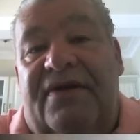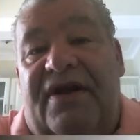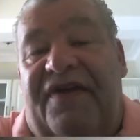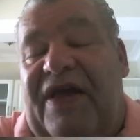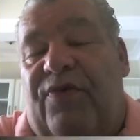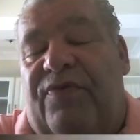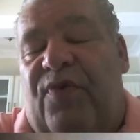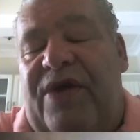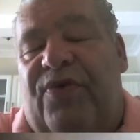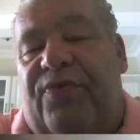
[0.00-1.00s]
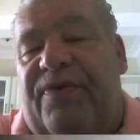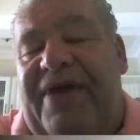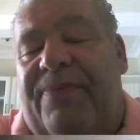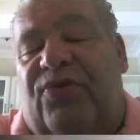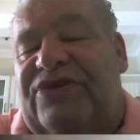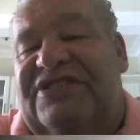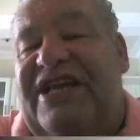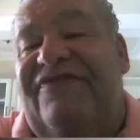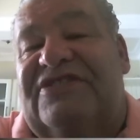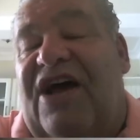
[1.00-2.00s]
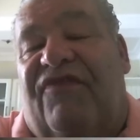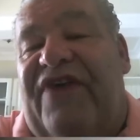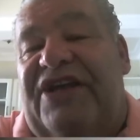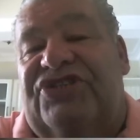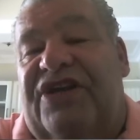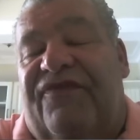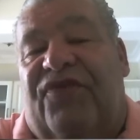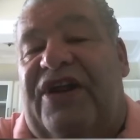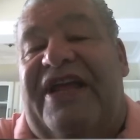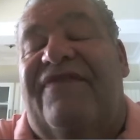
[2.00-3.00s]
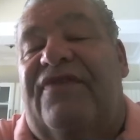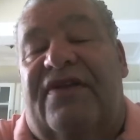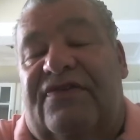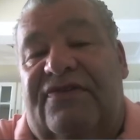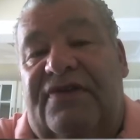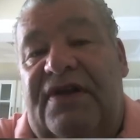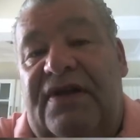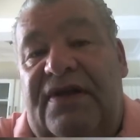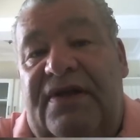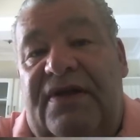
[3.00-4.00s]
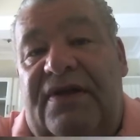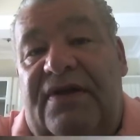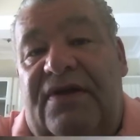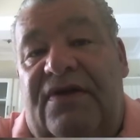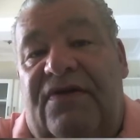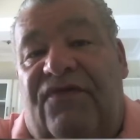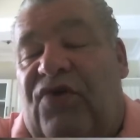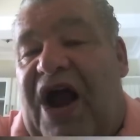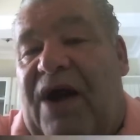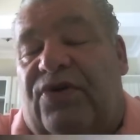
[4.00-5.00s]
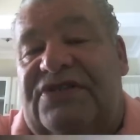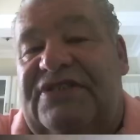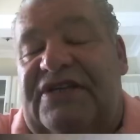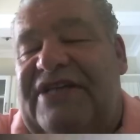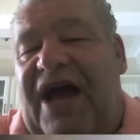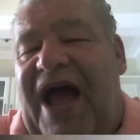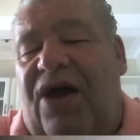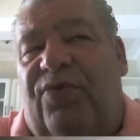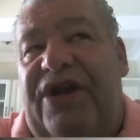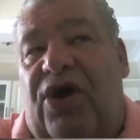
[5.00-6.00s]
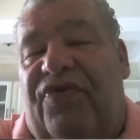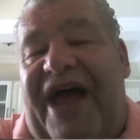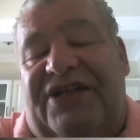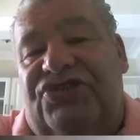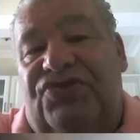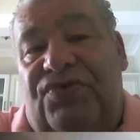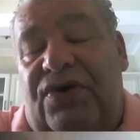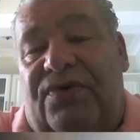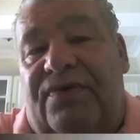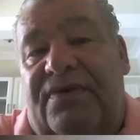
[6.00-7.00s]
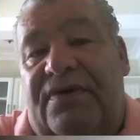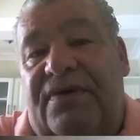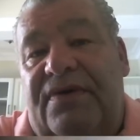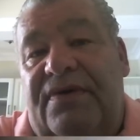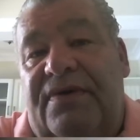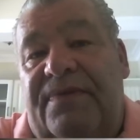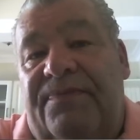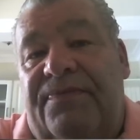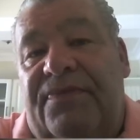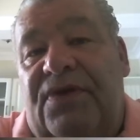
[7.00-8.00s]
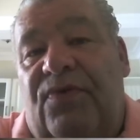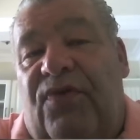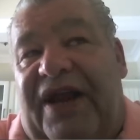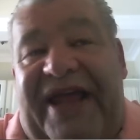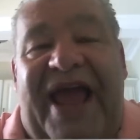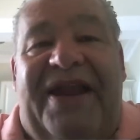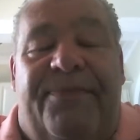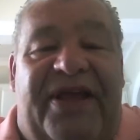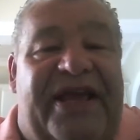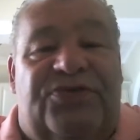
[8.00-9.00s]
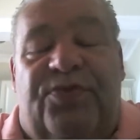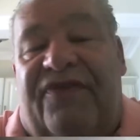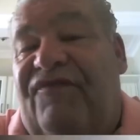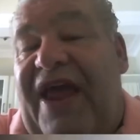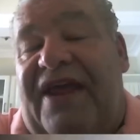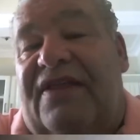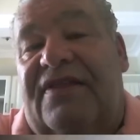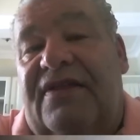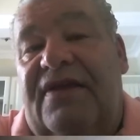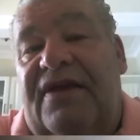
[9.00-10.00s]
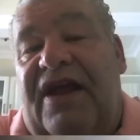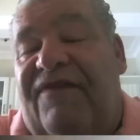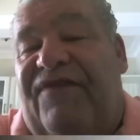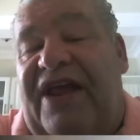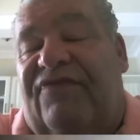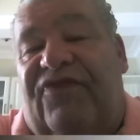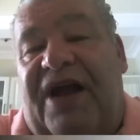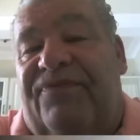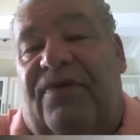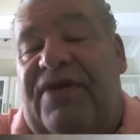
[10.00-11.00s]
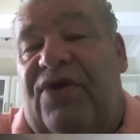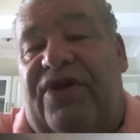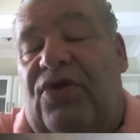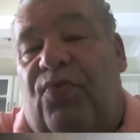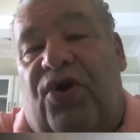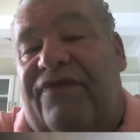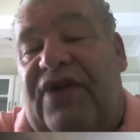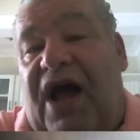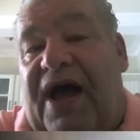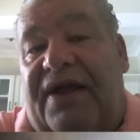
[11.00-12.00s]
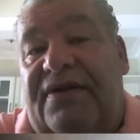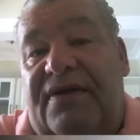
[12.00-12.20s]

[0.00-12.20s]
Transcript: and that we would be able to receive salvation and forgiveness for our sins? How, how do we know that's true? Well, again, it begins with faith, and faith comes from hearing the word of God.